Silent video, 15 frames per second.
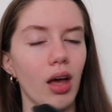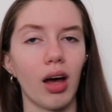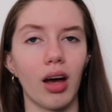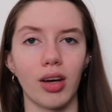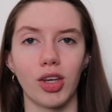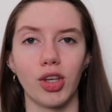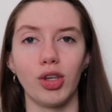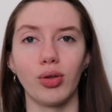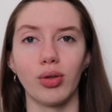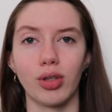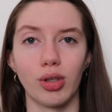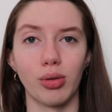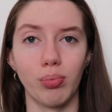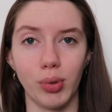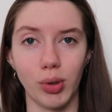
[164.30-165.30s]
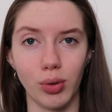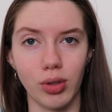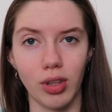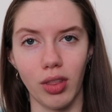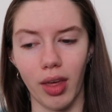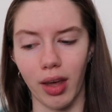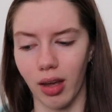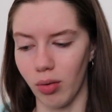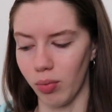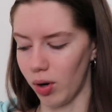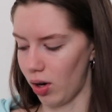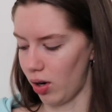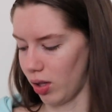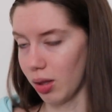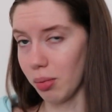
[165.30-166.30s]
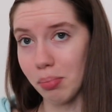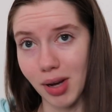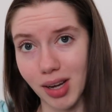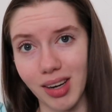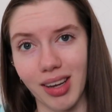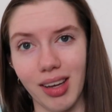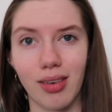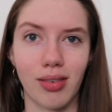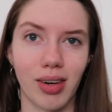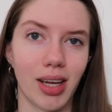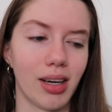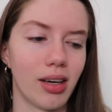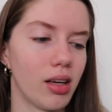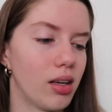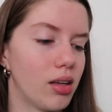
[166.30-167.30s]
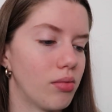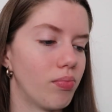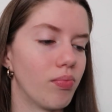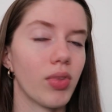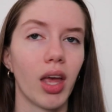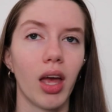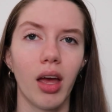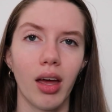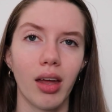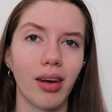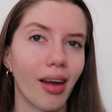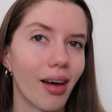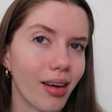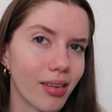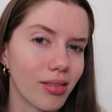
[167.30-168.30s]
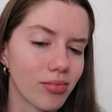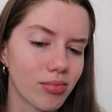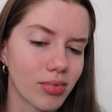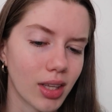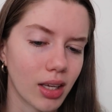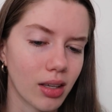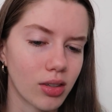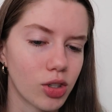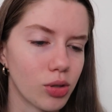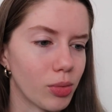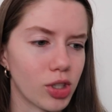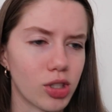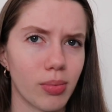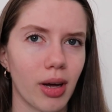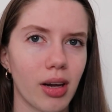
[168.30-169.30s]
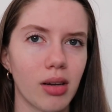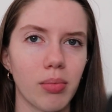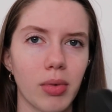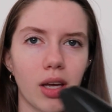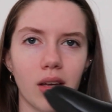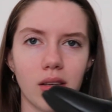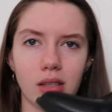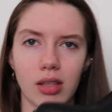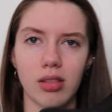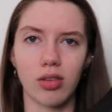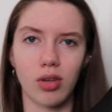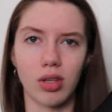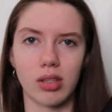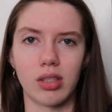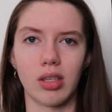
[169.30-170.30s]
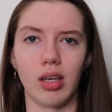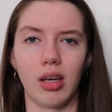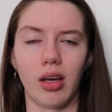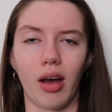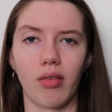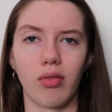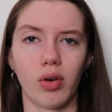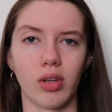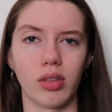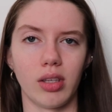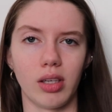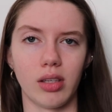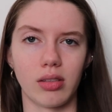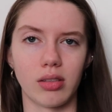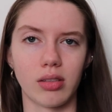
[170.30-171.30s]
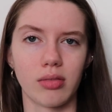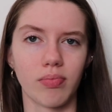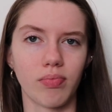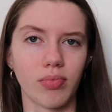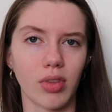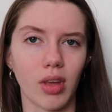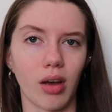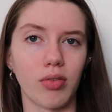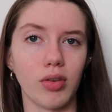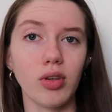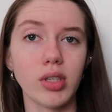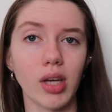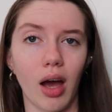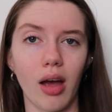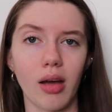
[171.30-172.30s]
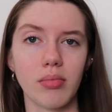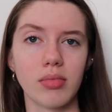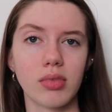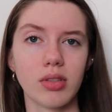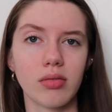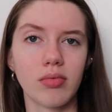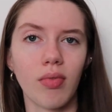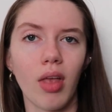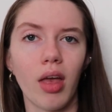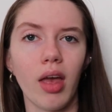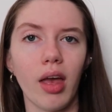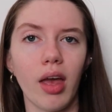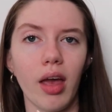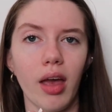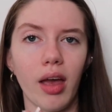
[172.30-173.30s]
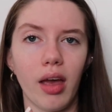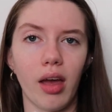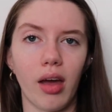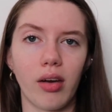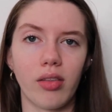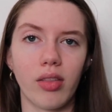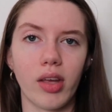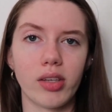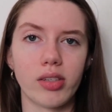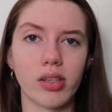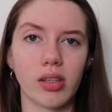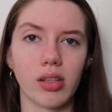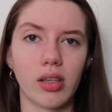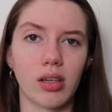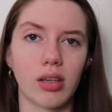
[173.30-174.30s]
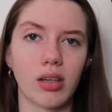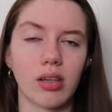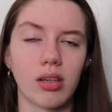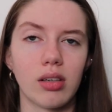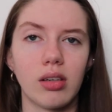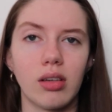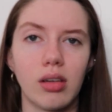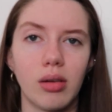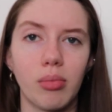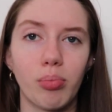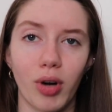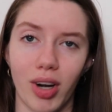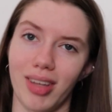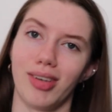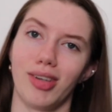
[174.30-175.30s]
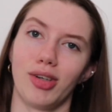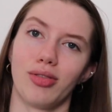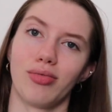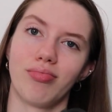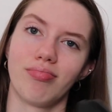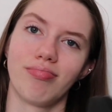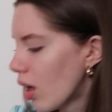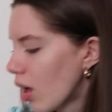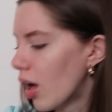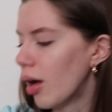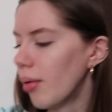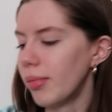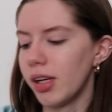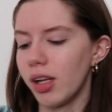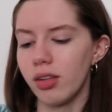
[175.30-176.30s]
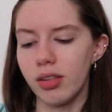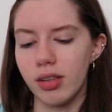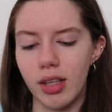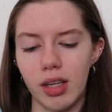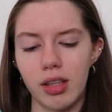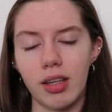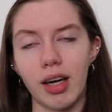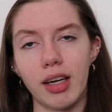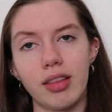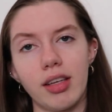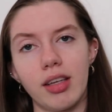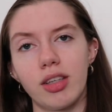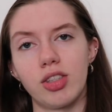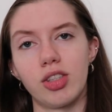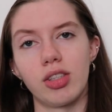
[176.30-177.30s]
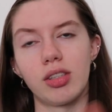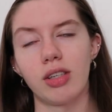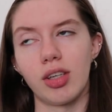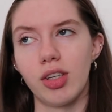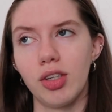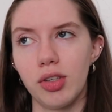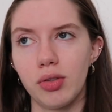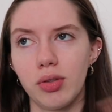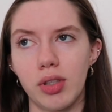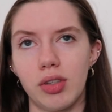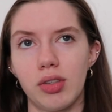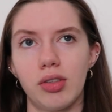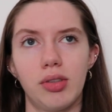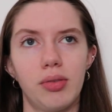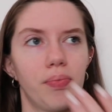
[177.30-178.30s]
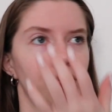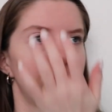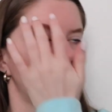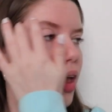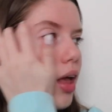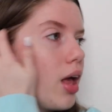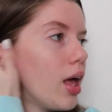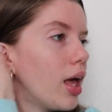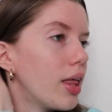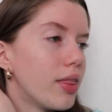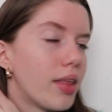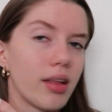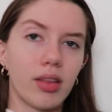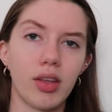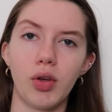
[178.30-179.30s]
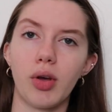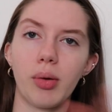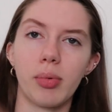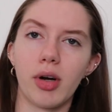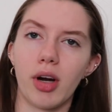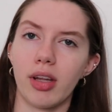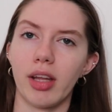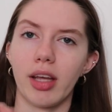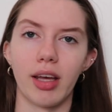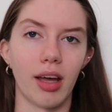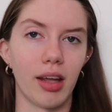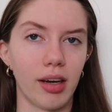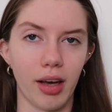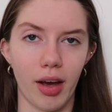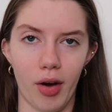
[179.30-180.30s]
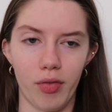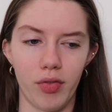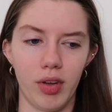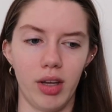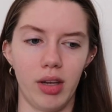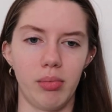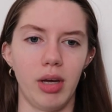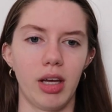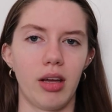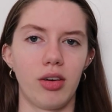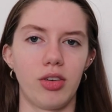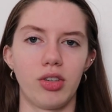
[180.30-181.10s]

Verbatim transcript: a cute little boot that they can wear in the mud and rain and not think too much about it because as you can see I've worn these a few times and they still look brand new. Um, another thing that I think is just a cute little thing that you can put on like any outfit and make it